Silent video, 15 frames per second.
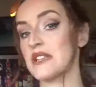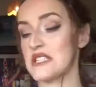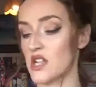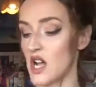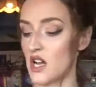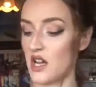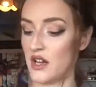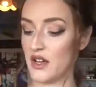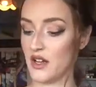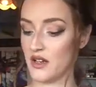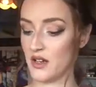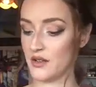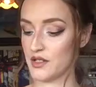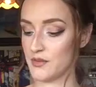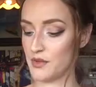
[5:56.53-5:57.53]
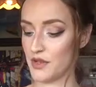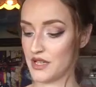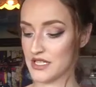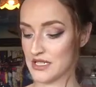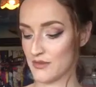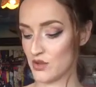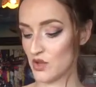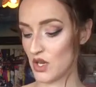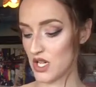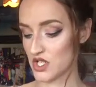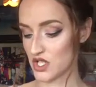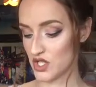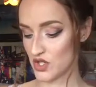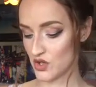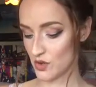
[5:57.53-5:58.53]
this eyeliner. To be honest, I'm not
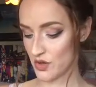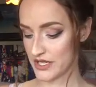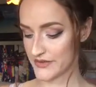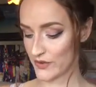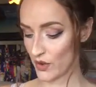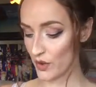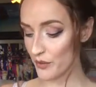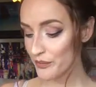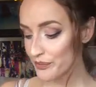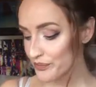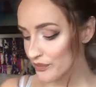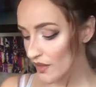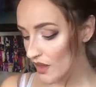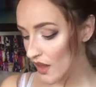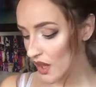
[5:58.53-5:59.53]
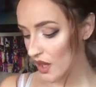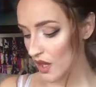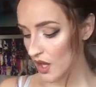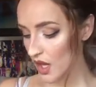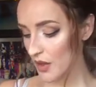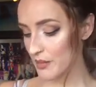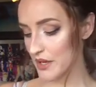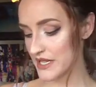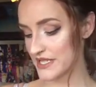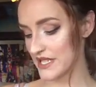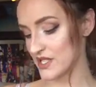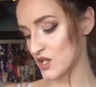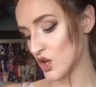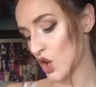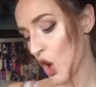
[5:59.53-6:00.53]
actually sure where it's from. But it
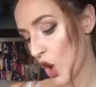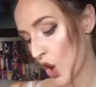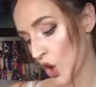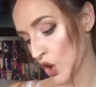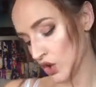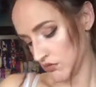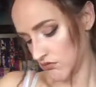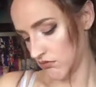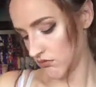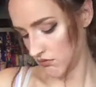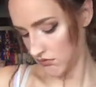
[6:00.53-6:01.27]
says Colt